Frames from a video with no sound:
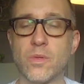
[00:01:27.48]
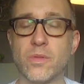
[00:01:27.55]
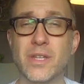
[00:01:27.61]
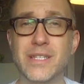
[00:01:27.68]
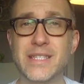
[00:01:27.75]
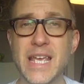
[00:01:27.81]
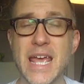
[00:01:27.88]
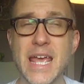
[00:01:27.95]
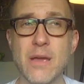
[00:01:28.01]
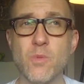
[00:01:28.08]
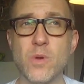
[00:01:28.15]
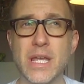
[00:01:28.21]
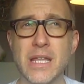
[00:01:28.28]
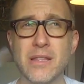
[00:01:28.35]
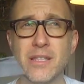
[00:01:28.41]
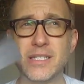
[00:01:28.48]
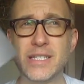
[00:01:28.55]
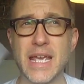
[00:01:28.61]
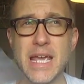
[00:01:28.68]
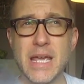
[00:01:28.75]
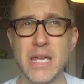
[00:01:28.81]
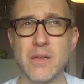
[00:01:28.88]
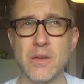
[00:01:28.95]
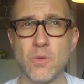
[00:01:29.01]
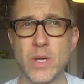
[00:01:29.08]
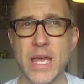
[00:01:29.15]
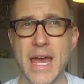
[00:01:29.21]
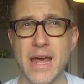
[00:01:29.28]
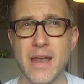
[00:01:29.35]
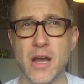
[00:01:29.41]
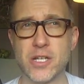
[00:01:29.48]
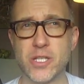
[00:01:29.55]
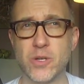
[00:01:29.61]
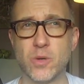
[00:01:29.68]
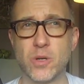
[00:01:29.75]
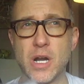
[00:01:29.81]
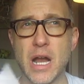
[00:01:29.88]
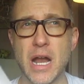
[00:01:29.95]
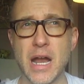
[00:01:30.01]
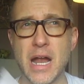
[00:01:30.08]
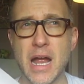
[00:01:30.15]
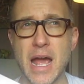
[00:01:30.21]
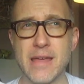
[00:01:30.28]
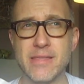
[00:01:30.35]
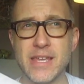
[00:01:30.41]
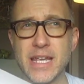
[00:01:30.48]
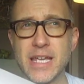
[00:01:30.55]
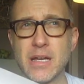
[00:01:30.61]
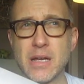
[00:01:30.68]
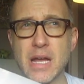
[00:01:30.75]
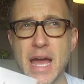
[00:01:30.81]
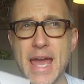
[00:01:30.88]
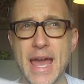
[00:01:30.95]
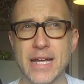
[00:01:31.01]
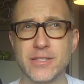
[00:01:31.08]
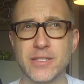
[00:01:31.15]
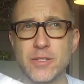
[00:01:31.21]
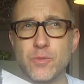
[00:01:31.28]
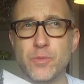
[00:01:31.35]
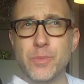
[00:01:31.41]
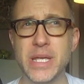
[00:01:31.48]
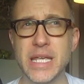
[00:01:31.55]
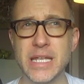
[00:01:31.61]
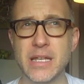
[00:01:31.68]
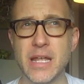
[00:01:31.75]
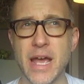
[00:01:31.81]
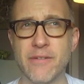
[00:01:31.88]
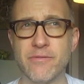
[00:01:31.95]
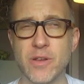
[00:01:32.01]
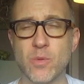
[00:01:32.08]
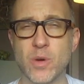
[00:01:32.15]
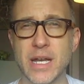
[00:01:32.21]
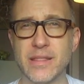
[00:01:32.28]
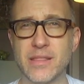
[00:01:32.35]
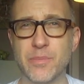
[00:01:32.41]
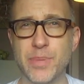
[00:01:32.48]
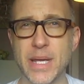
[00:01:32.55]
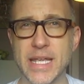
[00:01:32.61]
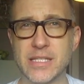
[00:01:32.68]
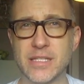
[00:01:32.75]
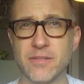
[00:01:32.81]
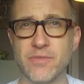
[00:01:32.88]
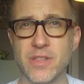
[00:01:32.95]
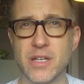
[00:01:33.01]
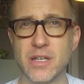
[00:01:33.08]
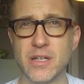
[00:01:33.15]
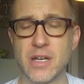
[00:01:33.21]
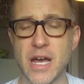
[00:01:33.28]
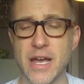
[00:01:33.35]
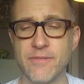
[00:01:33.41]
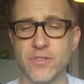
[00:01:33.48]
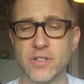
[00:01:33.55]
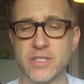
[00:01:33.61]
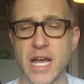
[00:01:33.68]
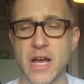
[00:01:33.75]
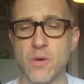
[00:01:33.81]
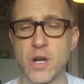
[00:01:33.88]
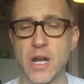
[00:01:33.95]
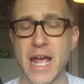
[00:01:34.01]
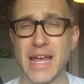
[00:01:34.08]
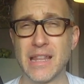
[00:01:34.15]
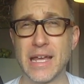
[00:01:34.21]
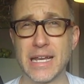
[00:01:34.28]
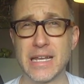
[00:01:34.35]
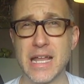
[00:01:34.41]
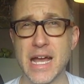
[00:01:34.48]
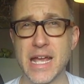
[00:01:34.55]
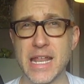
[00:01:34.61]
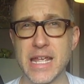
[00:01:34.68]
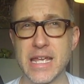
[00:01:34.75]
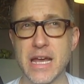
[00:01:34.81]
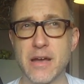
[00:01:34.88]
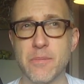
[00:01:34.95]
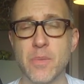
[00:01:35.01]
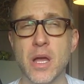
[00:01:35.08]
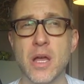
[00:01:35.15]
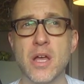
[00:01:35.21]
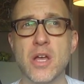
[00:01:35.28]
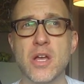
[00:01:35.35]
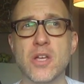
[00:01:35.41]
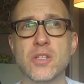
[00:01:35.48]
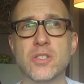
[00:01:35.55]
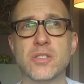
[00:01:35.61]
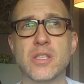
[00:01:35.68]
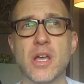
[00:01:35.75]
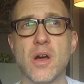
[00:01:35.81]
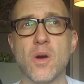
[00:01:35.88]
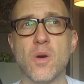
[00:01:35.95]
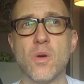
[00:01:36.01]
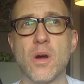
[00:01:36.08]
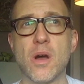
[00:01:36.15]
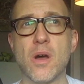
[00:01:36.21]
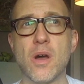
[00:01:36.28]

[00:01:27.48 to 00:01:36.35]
the day we the day we had our tour, I think I had to meet everyone at the base of the Eiffel Tower at like 9 a.m. So